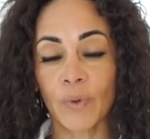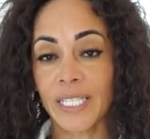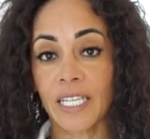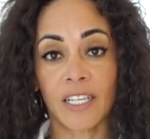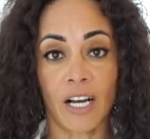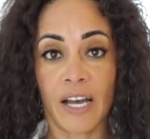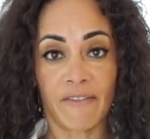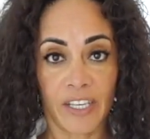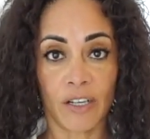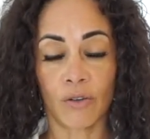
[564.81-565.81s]
we did not
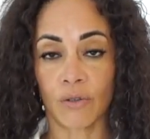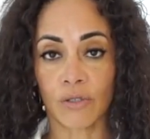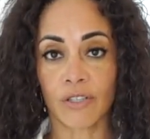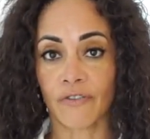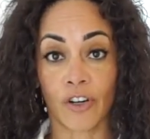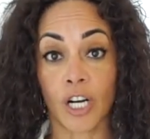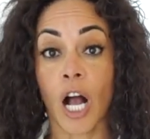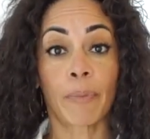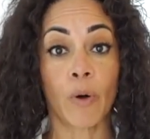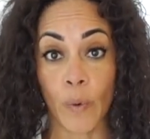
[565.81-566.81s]
have vehicles for a
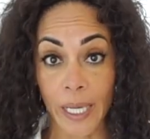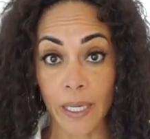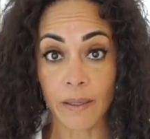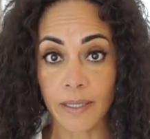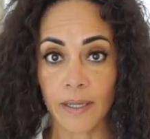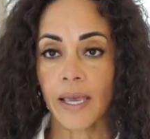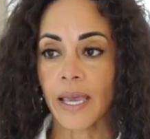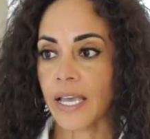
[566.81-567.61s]
couple weeks. weeks.